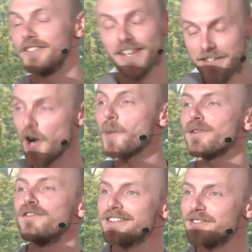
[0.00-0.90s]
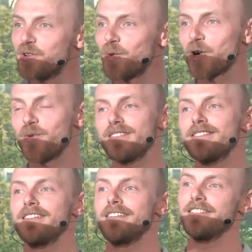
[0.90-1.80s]
It's her profession to work with
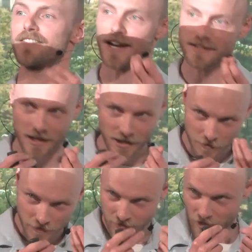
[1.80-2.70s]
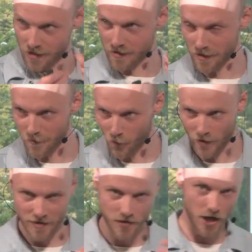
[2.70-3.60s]
tactility,
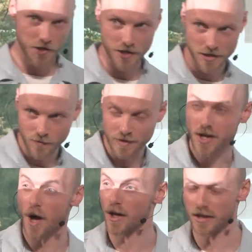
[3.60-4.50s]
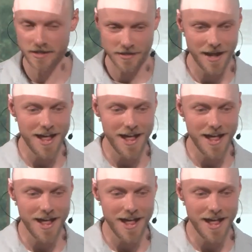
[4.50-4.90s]
with structures, with colors.